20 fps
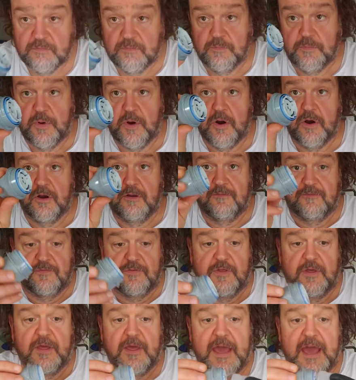part of
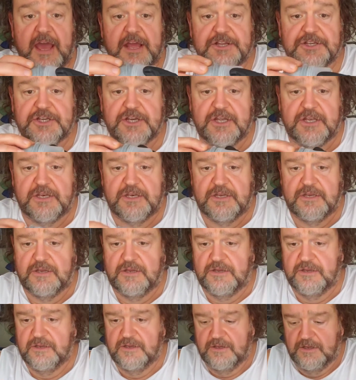the gadget.
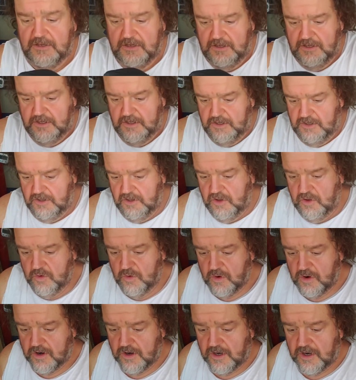
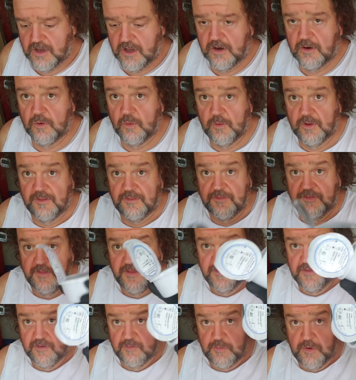You are done with
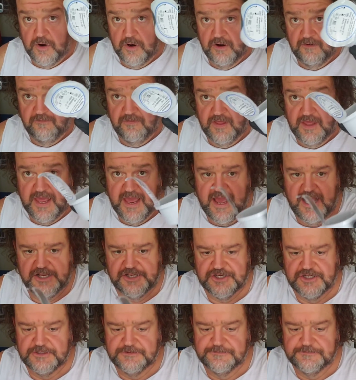this part of the gadget.